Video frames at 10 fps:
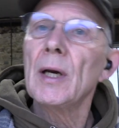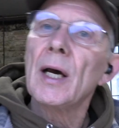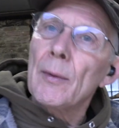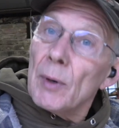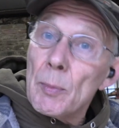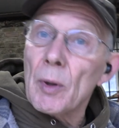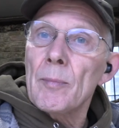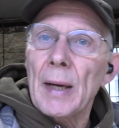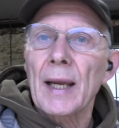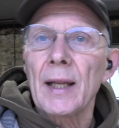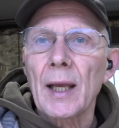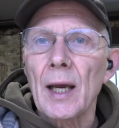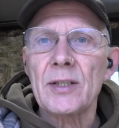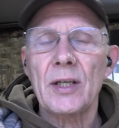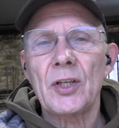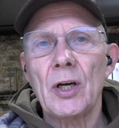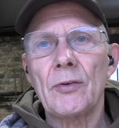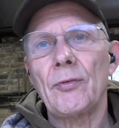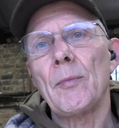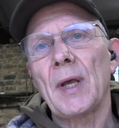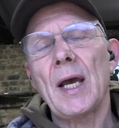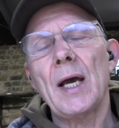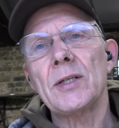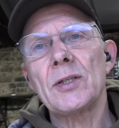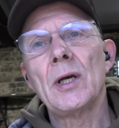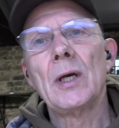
and then when you put them back in the case, they charge from the case.